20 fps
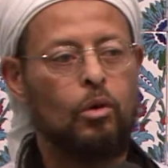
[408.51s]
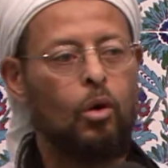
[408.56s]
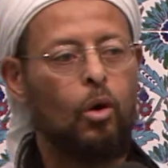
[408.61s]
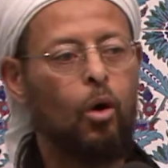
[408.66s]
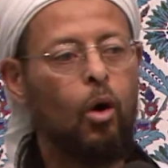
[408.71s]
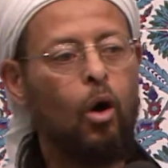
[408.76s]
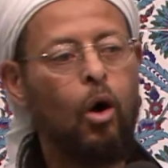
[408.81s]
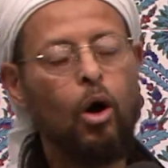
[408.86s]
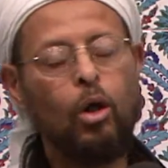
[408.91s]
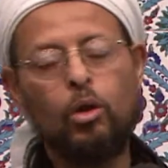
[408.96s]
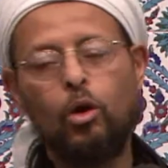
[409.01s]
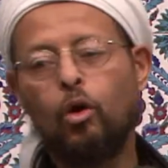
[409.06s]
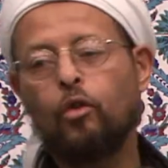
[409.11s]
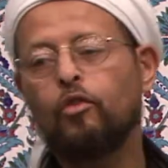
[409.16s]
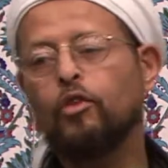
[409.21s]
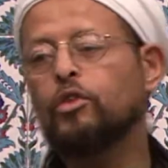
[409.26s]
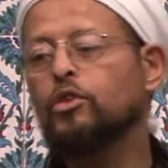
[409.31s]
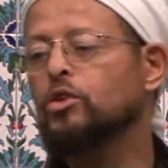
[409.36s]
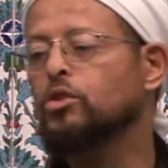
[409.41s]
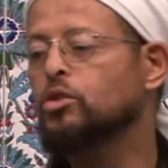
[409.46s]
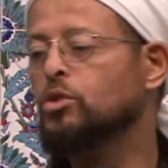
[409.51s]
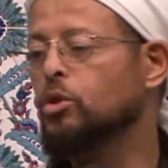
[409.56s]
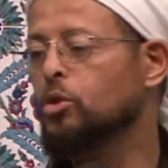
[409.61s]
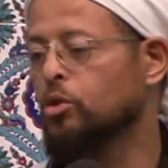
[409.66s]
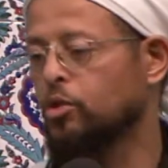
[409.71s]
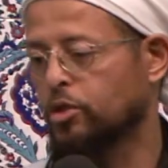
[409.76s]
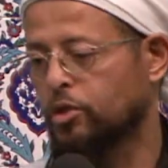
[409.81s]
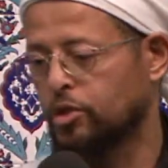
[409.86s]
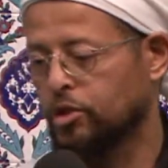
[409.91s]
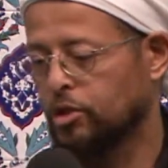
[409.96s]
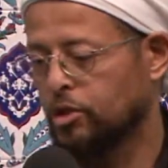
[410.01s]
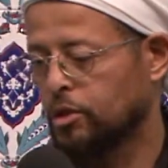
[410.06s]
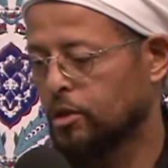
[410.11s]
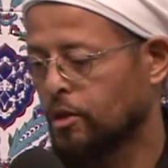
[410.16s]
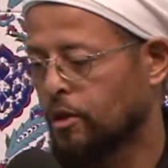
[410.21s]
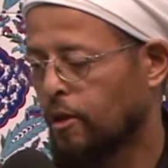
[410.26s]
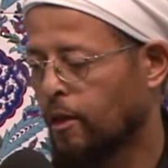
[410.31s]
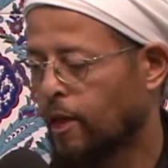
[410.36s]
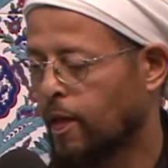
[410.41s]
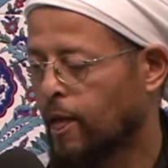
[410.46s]
All over this earth,
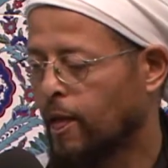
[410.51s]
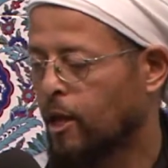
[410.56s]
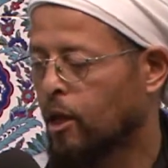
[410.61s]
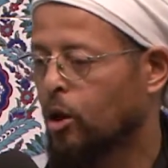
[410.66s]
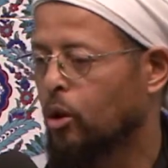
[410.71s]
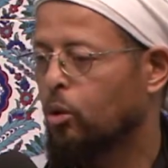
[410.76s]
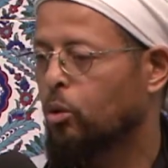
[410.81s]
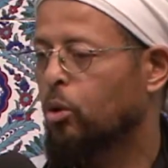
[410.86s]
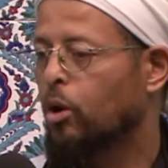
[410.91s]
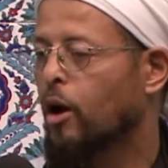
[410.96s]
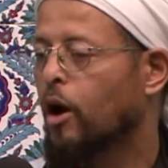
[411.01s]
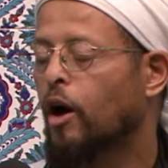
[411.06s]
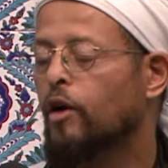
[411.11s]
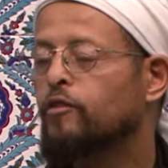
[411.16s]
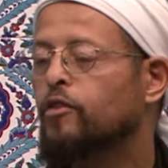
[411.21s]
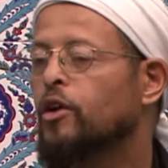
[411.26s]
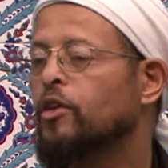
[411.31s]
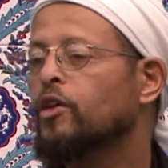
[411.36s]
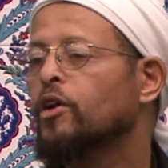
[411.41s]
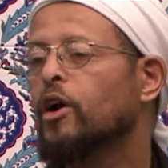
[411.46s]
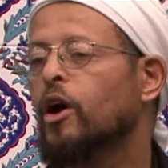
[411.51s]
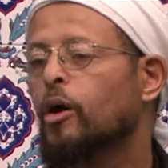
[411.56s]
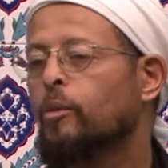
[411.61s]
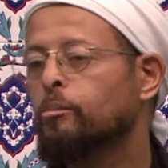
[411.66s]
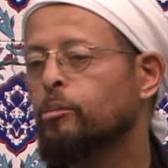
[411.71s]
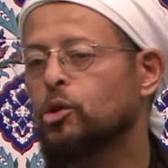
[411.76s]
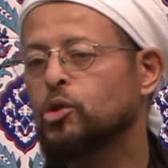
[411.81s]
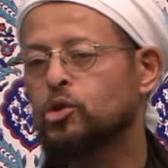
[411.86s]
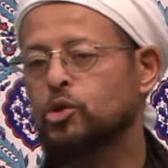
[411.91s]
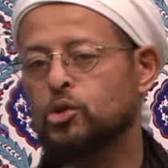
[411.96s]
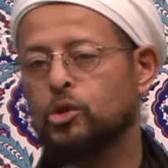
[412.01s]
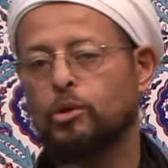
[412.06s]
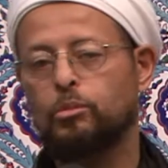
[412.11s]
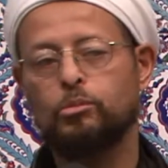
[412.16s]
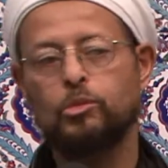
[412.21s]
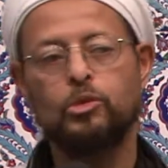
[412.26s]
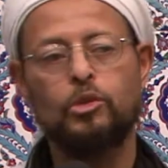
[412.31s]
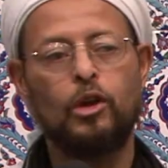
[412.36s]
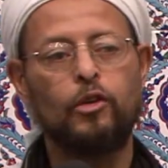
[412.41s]
wherever there are Muslims,